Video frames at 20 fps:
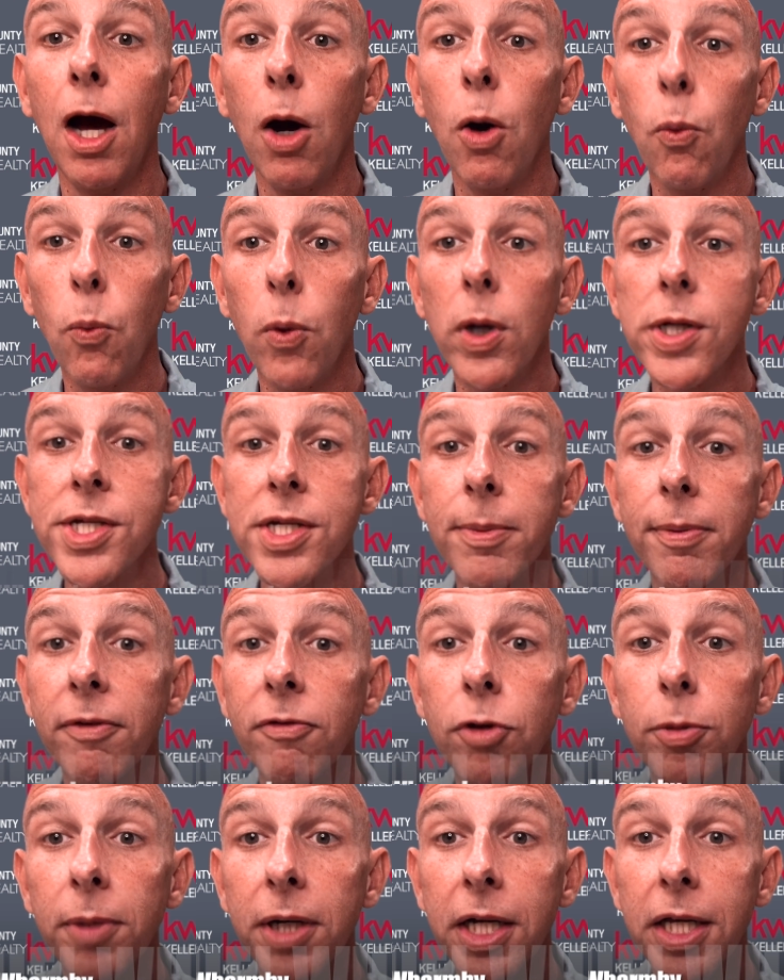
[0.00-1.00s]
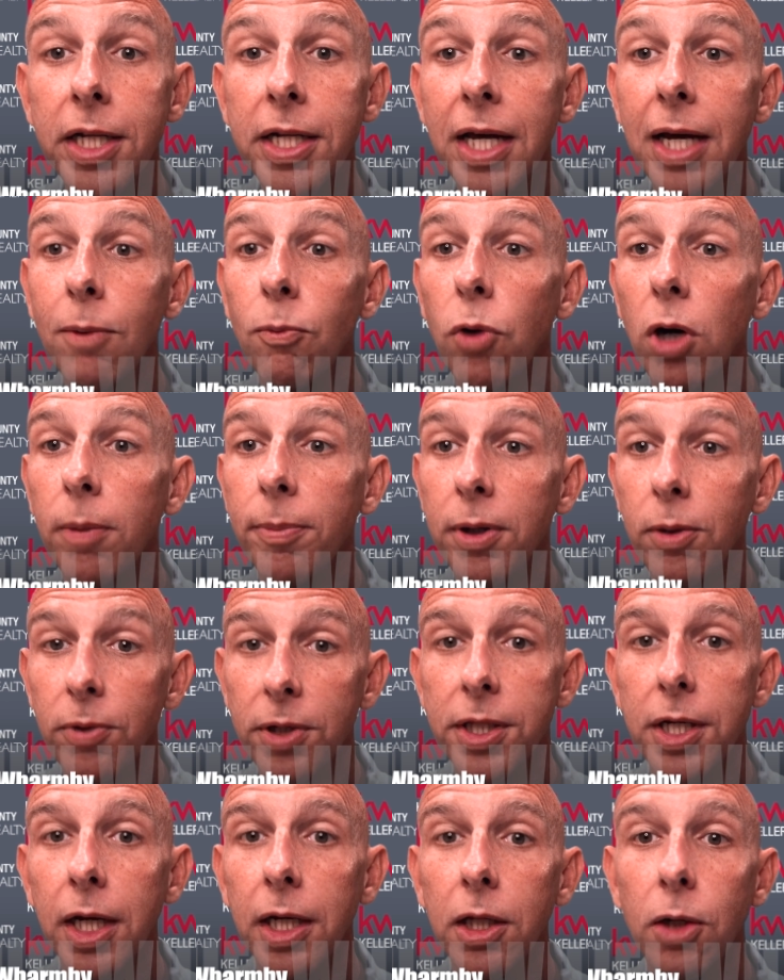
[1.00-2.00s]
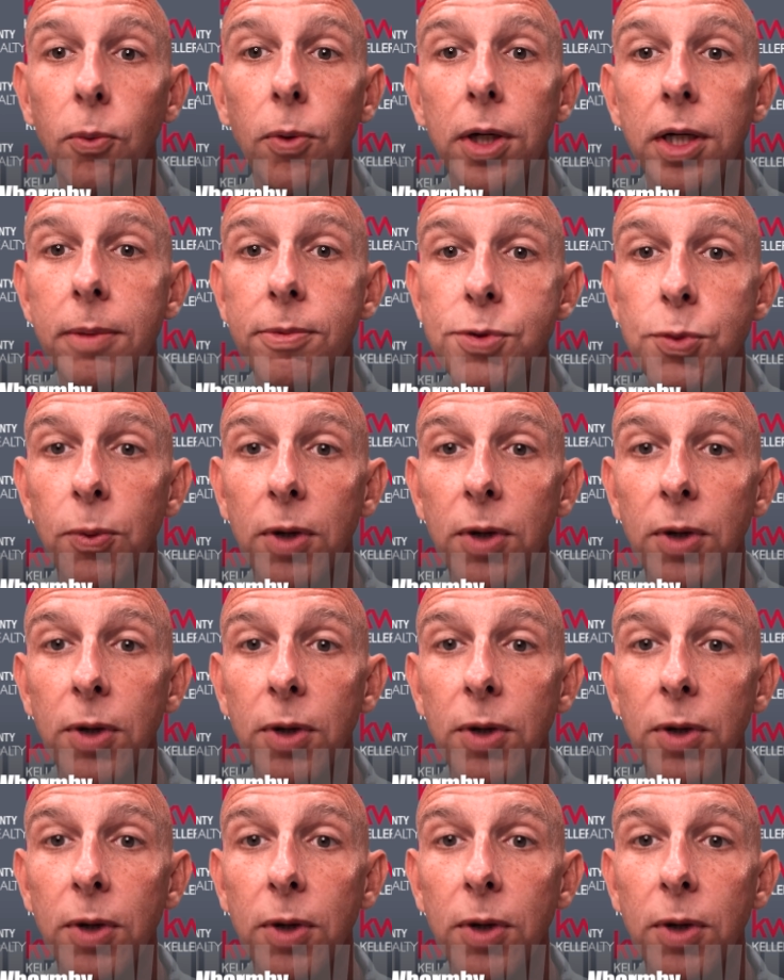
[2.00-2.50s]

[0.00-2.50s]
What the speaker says: What's up, everybody? Dan Warby with Keller Williams,